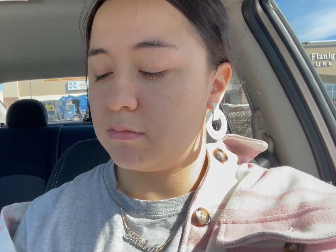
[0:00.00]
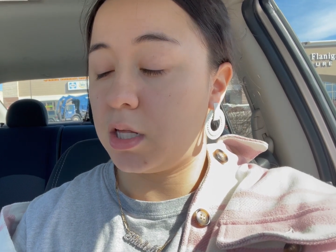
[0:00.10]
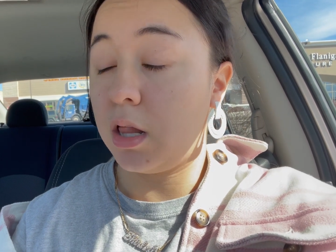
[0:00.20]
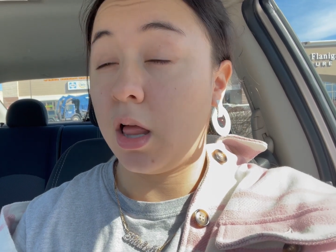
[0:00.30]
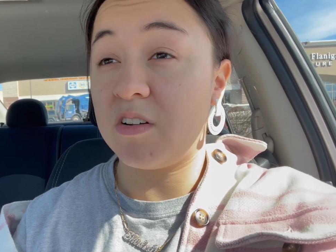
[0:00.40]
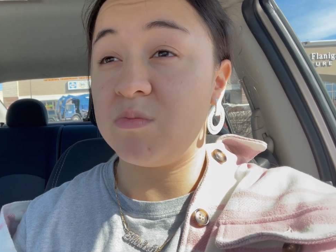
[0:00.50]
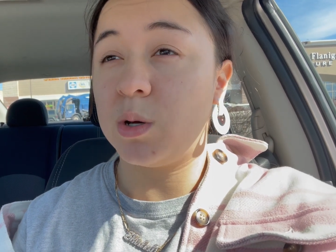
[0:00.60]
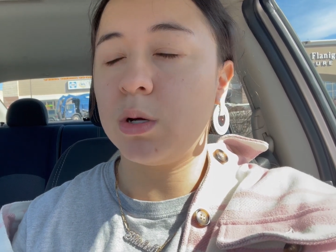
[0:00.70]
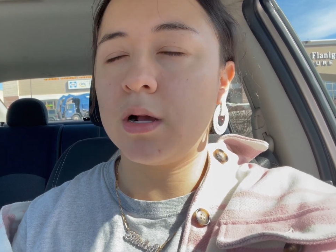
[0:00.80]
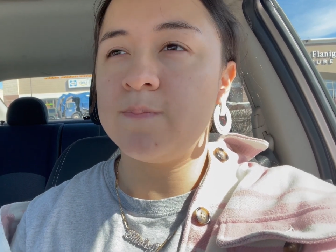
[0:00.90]
a lot of
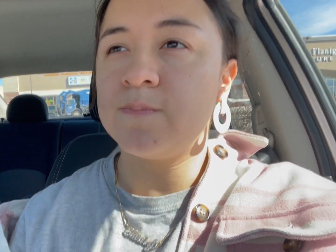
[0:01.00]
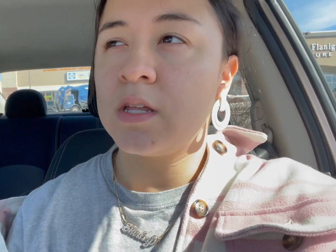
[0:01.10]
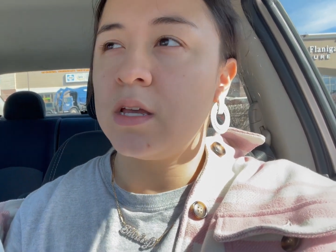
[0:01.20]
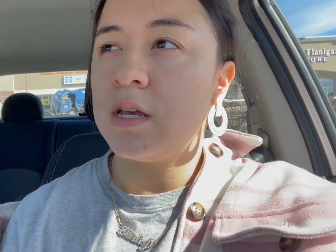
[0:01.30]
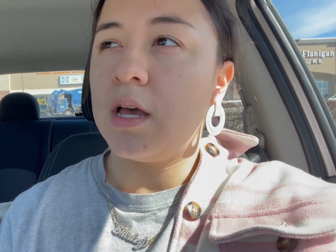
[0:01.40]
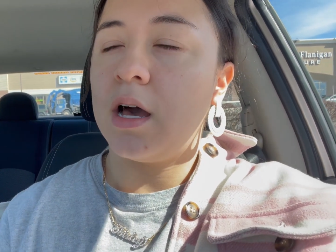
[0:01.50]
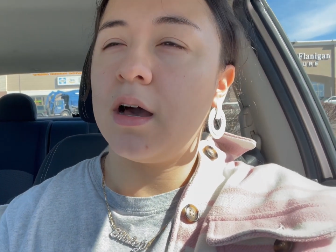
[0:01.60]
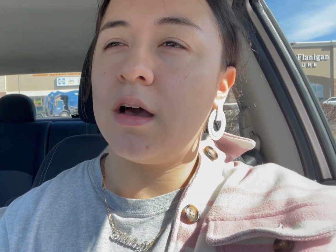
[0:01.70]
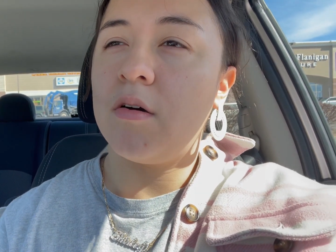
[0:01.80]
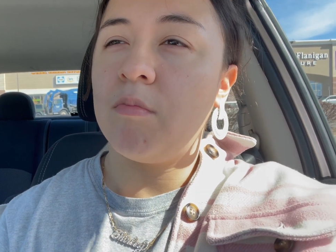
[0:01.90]
milk.
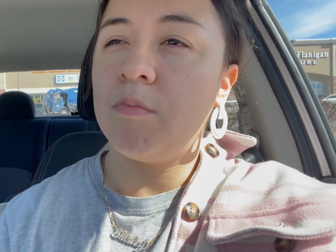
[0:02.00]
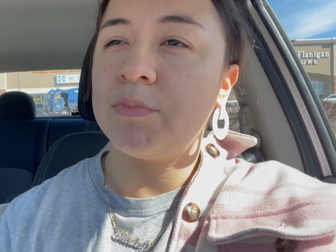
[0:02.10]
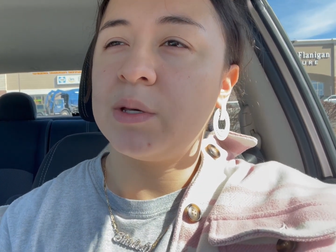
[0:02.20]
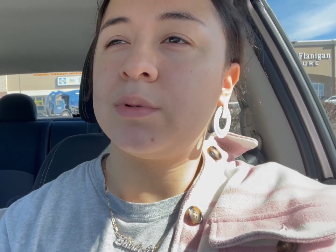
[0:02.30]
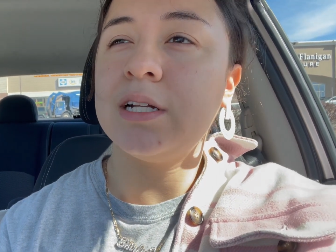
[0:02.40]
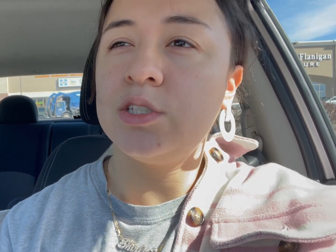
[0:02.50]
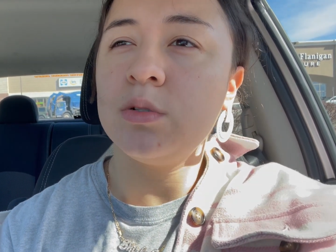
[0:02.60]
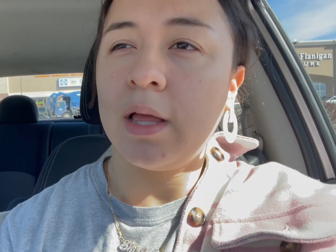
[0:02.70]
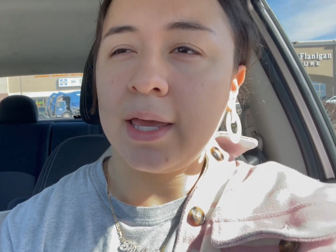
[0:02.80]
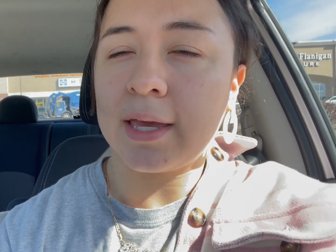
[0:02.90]
Um, but I
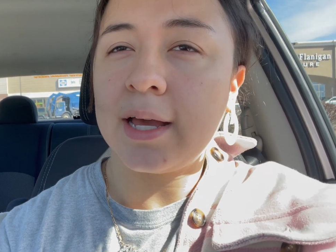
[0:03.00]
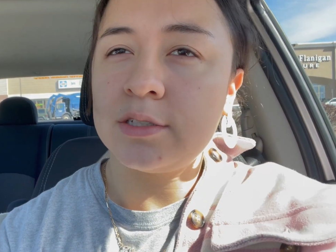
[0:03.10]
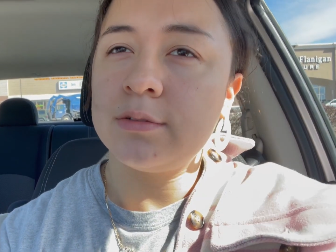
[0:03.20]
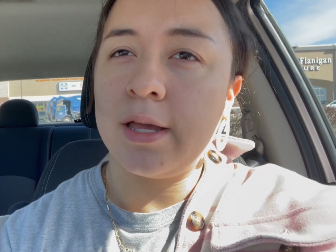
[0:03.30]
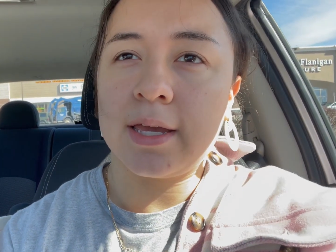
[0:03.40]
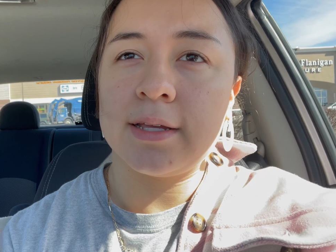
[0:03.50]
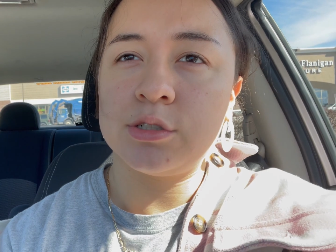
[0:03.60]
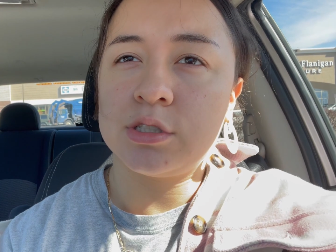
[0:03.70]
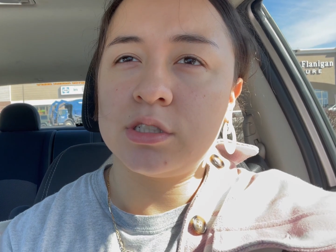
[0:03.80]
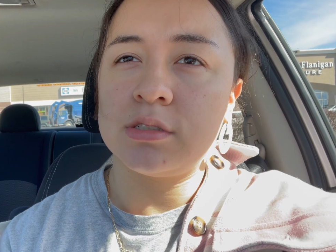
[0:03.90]
do like it. I do like it.
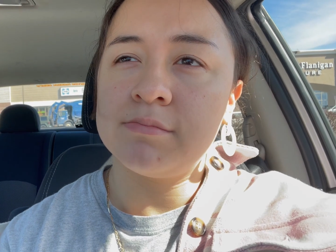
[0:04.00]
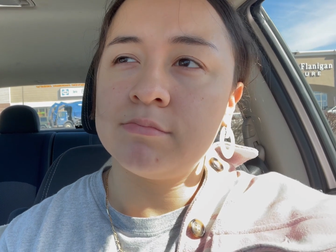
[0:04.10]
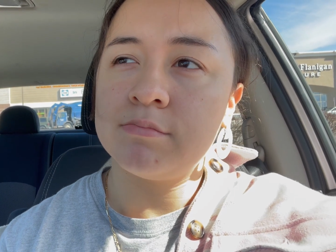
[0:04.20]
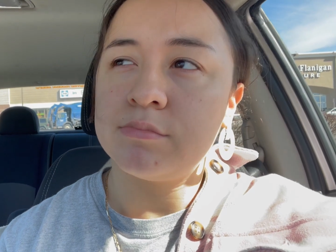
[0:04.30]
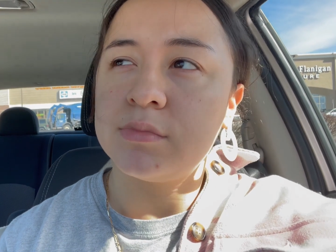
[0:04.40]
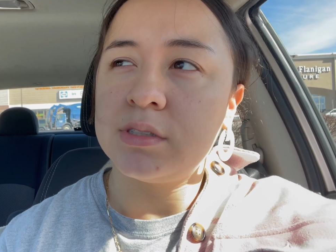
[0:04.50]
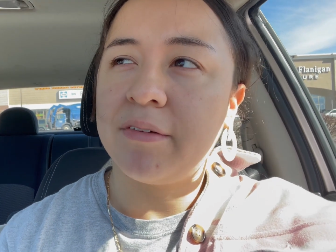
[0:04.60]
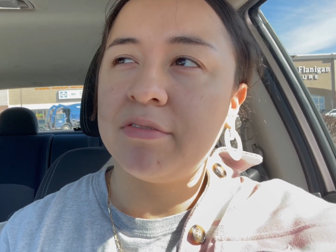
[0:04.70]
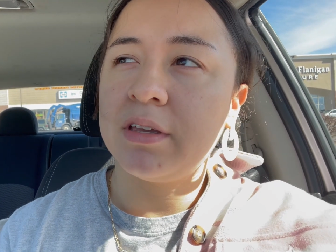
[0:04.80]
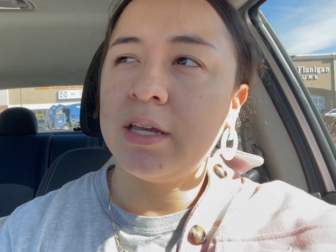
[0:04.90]
Just
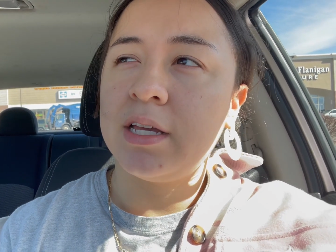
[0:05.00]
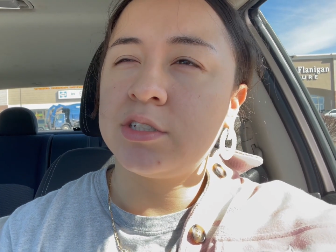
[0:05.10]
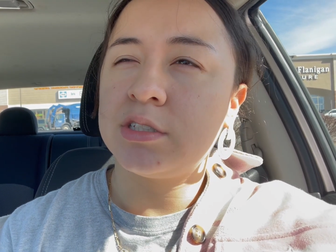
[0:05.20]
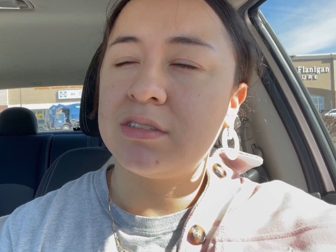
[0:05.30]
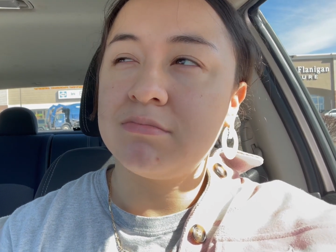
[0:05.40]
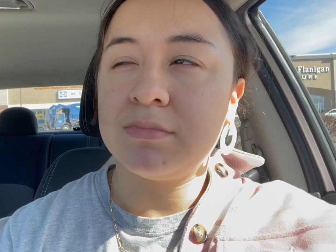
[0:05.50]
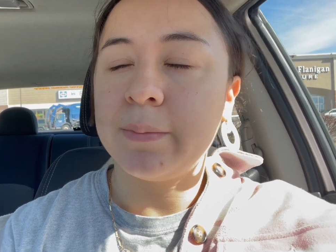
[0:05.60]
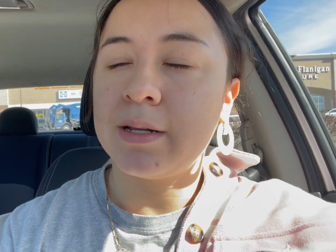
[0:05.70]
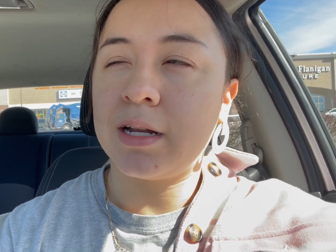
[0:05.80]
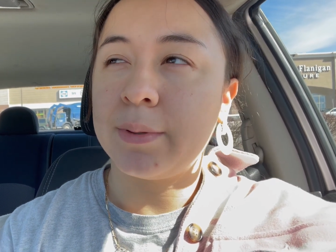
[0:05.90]
definitely
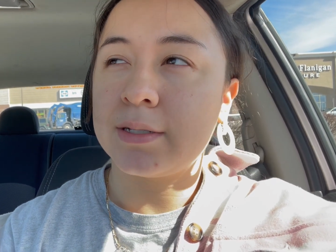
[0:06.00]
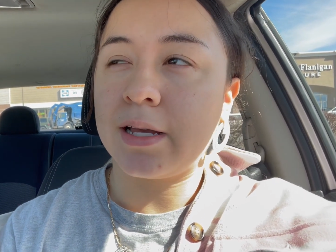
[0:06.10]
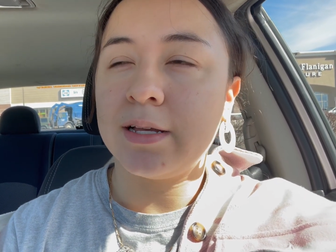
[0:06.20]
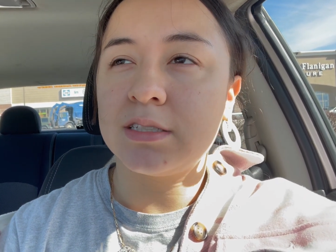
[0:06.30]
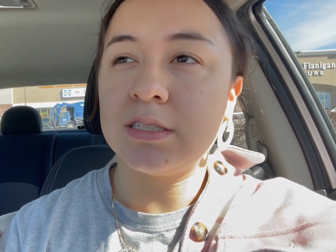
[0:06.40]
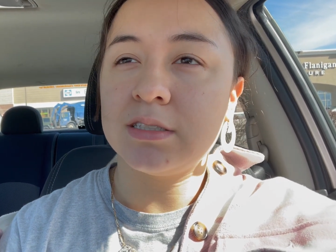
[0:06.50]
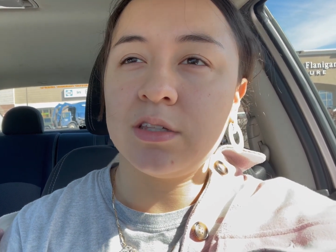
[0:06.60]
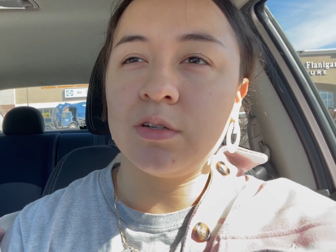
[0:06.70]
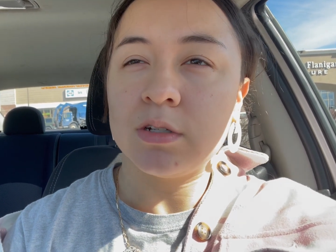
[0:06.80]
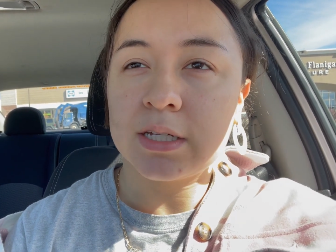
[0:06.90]
maybe not a big size because
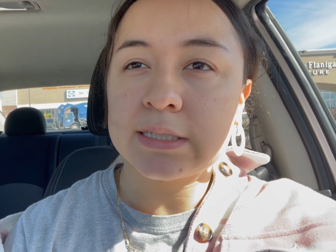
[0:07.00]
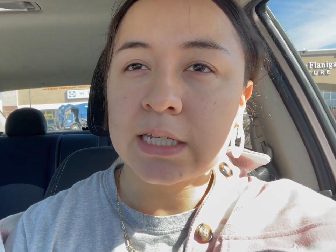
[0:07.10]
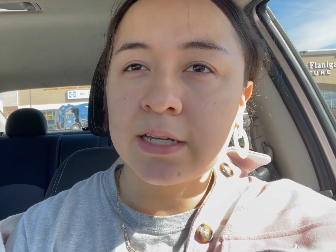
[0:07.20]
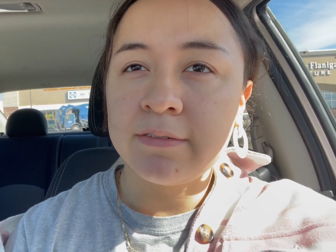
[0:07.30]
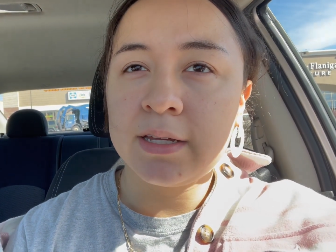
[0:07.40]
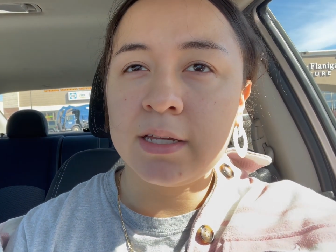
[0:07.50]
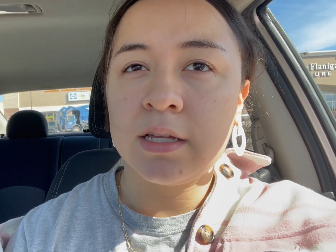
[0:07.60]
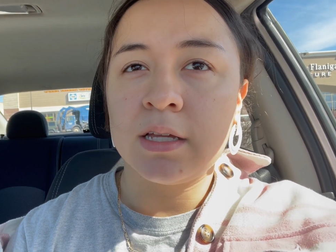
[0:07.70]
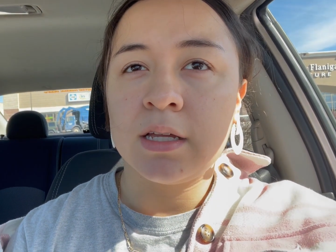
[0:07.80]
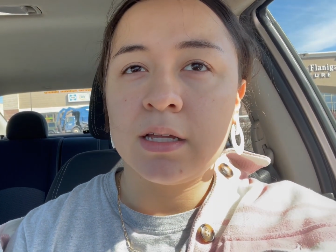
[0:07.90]
then you could get sick of it.
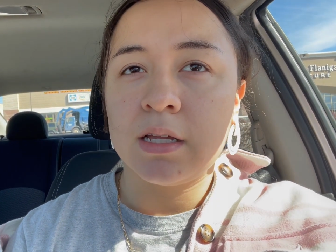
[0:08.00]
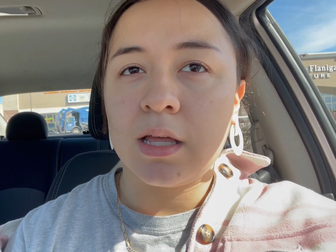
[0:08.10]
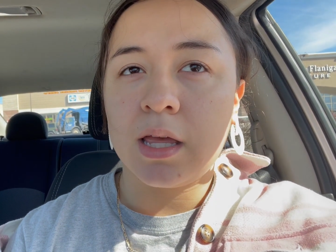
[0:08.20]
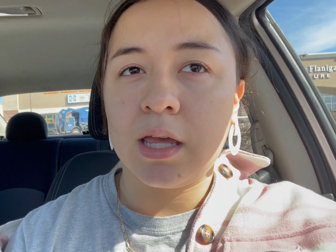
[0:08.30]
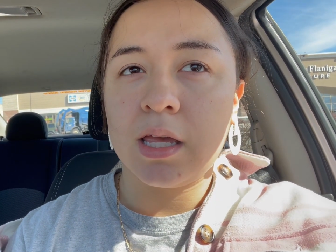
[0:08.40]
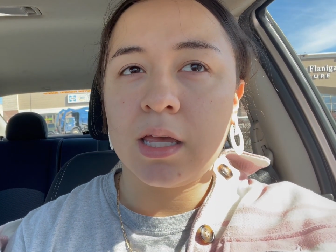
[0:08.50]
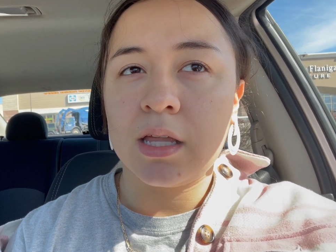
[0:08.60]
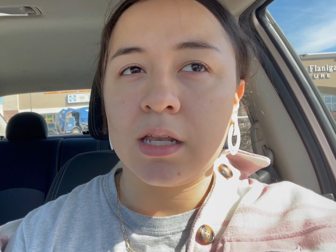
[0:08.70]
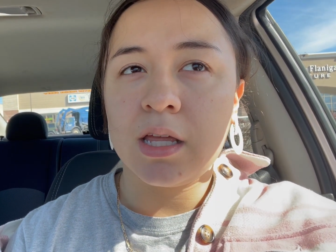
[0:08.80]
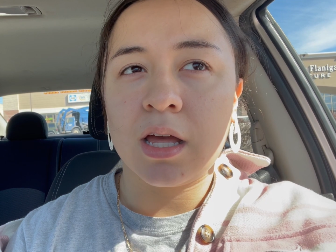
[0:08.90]

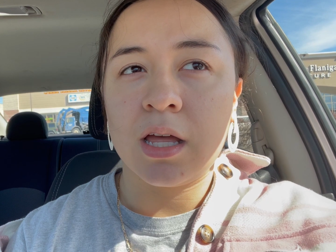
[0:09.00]
And yeah.